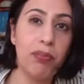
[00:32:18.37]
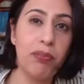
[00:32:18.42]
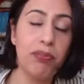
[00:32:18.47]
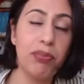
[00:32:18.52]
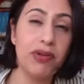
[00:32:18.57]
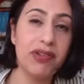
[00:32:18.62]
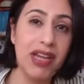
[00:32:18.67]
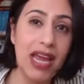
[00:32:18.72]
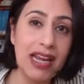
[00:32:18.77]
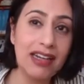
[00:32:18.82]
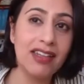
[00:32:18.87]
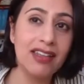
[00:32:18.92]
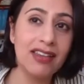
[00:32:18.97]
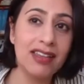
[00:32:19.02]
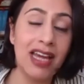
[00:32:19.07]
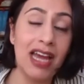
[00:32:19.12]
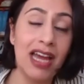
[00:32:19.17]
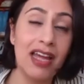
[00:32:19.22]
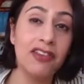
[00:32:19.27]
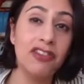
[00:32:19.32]
protecting
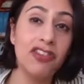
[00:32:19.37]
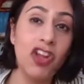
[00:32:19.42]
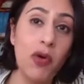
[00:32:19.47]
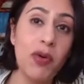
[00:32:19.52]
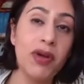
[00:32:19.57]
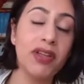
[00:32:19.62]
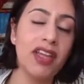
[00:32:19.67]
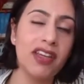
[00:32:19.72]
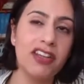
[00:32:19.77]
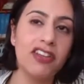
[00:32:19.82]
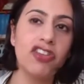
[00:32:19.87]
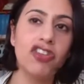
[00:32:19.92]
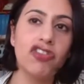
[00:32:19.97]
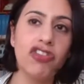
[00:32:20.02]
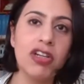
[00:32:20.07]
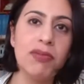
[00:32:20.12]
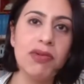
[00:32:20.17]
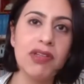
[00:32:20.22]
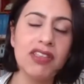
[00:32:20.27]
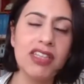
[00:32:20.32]
that and knowing that
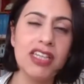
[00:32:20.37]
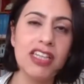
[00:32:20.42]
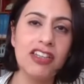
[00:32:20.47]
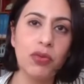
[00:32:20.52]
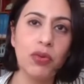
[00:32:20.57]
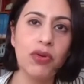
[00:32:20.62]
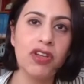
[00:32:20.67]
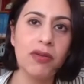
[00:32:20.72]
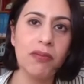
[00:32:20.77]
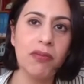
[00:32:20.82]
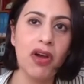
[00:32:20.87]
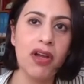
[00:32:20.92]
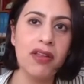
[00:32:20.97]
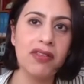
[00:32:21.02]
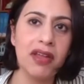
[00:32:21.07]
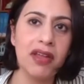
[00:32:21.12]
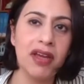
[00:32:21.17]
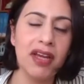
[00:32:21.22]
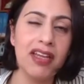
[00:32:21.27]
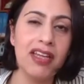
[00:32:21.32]
extremists seek to undermine
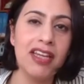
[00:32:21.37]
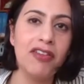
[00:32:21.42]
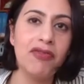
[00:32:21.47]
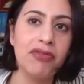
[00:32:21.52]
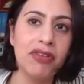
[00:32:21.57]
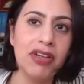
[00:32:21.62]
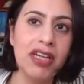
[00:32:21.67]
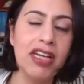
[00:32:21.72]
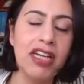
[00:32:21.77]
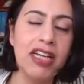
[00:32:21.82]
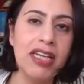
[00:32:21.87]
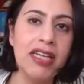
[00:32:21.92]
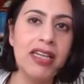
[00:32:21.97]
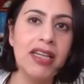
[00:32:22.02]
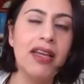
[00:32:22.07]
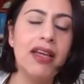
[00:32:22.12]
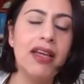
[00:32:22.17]
that, it really